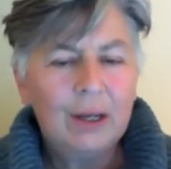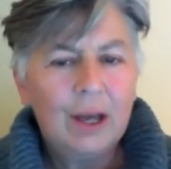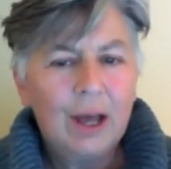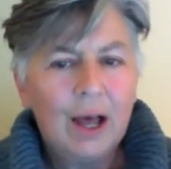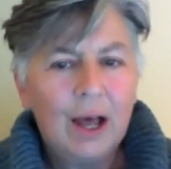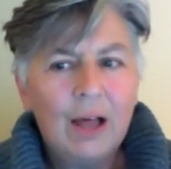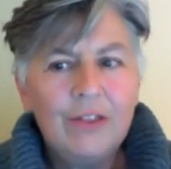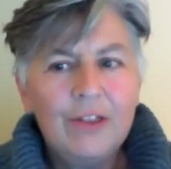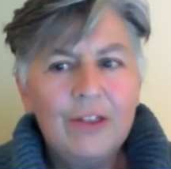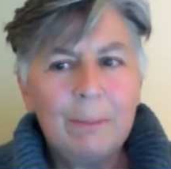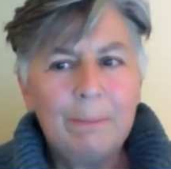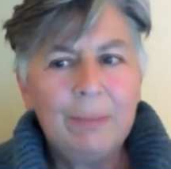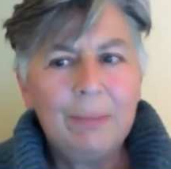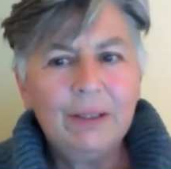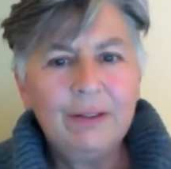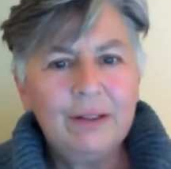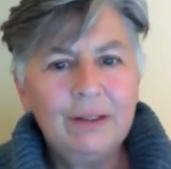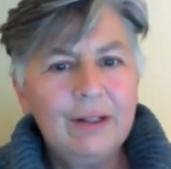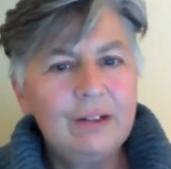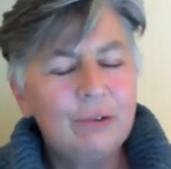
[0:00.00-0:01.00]
The
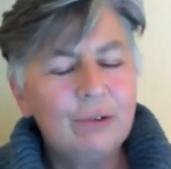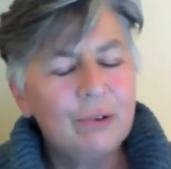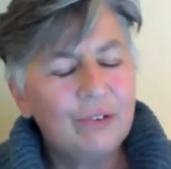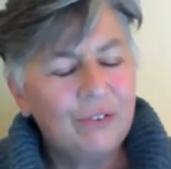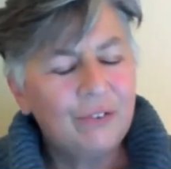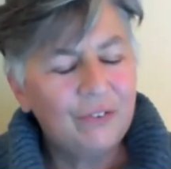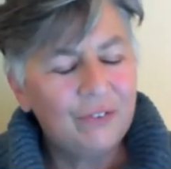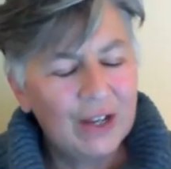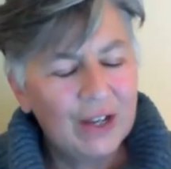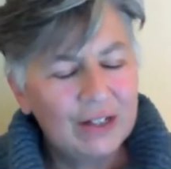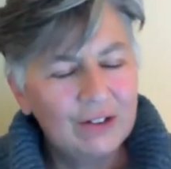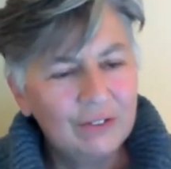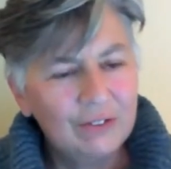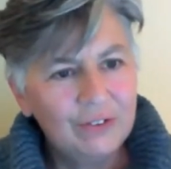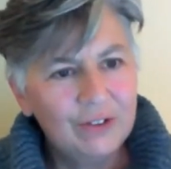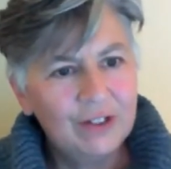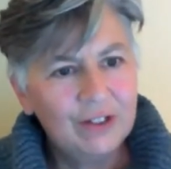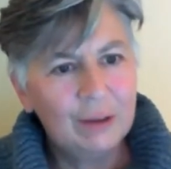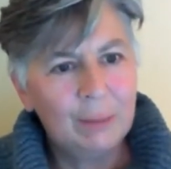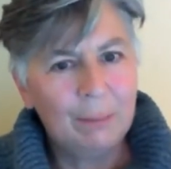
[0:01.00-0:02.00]
ability to
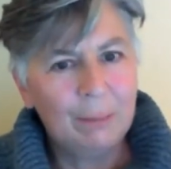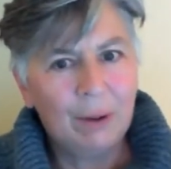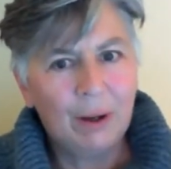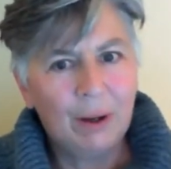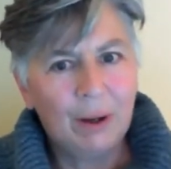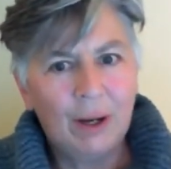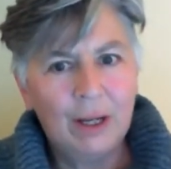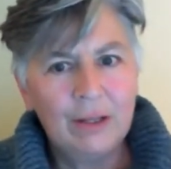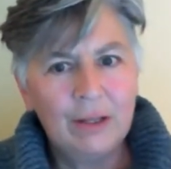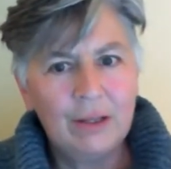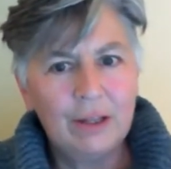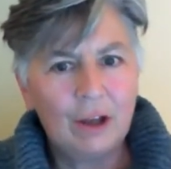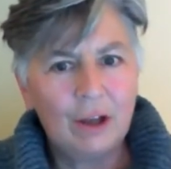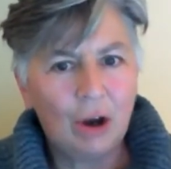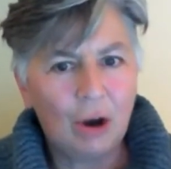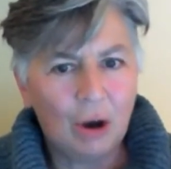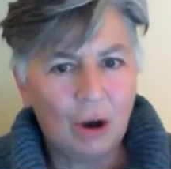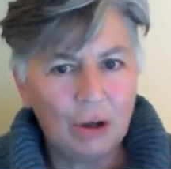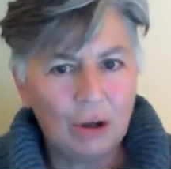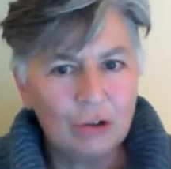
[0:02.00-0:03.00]
effectively combine
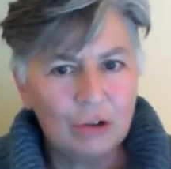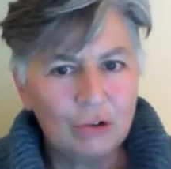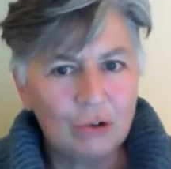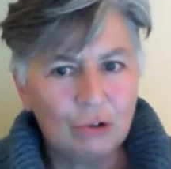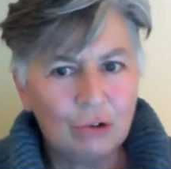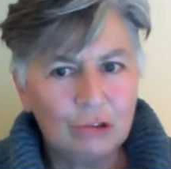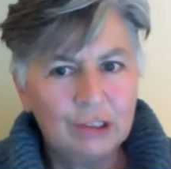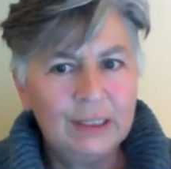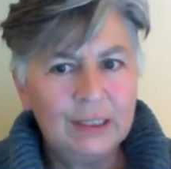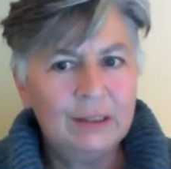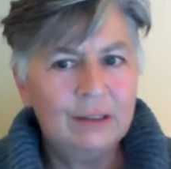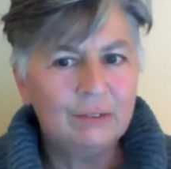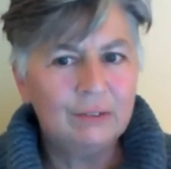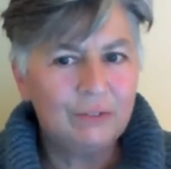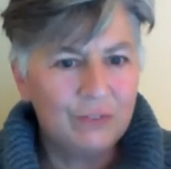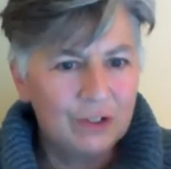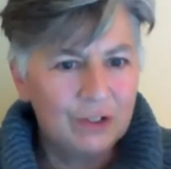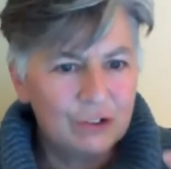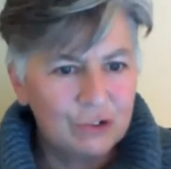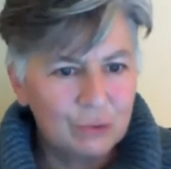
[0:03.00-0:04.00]
the auditory and
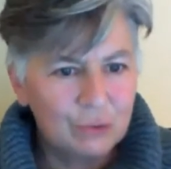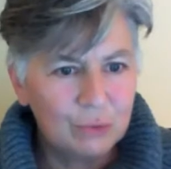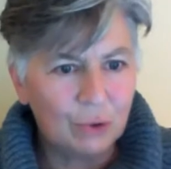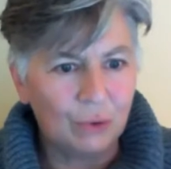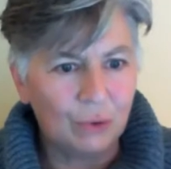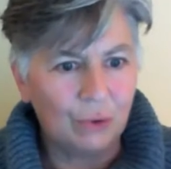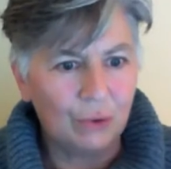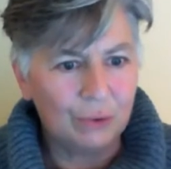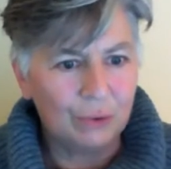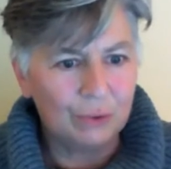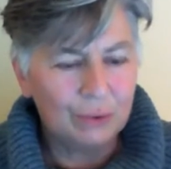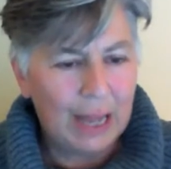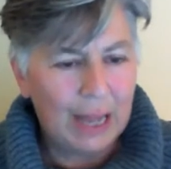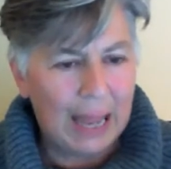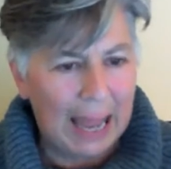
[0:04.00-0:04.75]
the visual